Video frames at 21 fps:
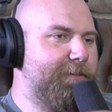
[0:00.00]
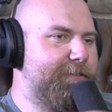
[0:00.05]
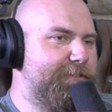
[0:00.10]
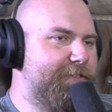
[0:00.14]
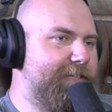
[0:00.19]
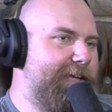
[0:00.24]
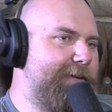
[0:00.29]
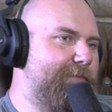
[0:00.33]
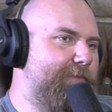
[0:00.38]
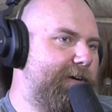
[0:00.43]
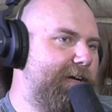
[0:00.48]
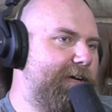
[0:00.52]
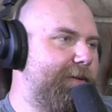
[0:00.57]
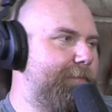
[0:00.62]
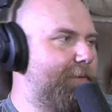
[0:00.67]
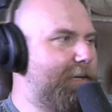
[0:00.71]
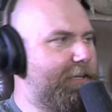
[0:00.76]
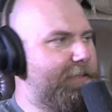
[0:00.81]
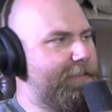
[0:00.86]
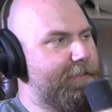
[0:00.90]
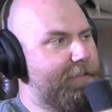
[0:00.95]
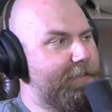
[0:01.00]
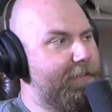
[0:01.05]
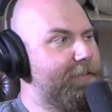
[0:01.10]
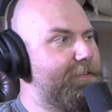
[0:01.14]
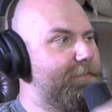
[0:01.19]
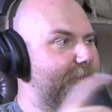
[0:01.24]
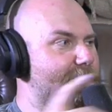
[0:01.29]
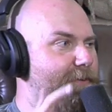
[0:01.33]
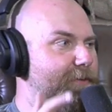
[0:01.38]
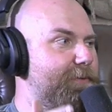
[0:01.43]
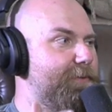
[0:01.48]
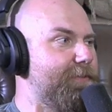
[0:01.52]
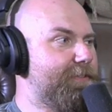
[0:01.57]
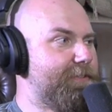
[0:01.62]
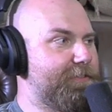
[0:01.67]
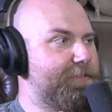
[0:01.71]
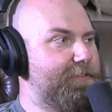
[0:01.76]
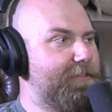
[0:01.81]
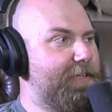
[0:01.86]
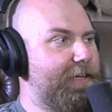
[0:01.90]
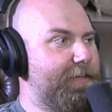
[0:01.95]
the same way about, like, I don't know if you know
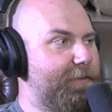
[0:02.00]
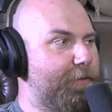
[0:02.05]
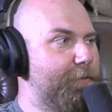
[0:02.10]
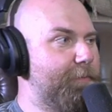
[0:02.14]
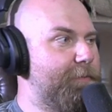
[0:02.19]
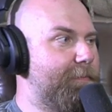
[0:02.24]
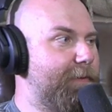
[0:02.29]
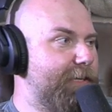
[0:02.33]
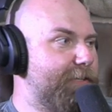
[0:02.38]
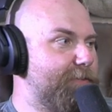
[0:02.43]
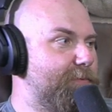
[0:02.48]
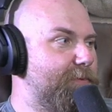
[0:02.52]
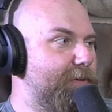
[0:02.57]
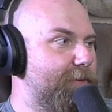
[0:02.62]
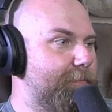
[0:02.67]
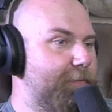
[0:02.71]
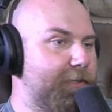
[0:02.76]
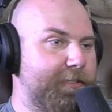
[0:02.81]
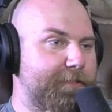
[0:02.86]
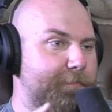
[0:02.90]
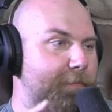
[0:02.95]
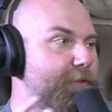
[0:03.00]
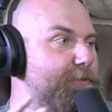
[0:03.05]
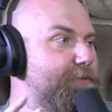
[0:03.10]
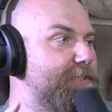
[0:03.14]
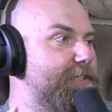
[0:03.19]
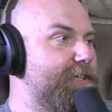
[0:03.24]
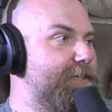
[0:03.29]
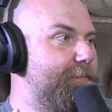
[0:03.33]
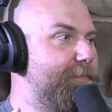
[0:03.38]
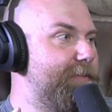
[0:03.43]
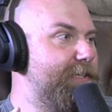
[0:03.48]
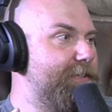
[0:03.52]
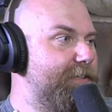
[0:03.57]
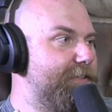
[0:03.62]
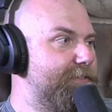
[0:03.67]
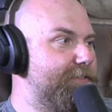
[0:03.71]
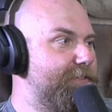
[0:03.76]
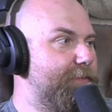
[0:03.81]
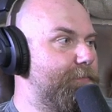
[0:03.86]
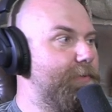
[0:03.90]
how open mics work, but it's mostly comedians.